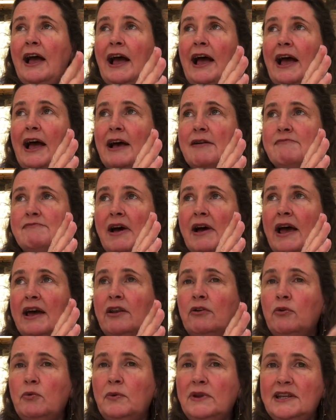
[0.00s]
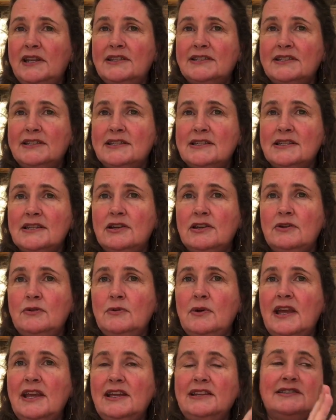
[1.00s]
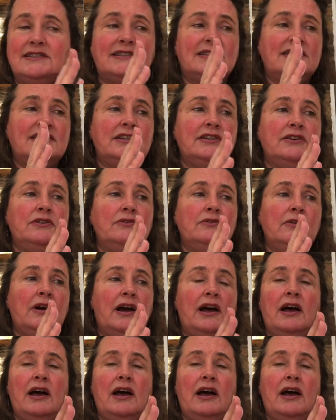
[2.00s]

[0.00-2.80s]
and all we need to do is to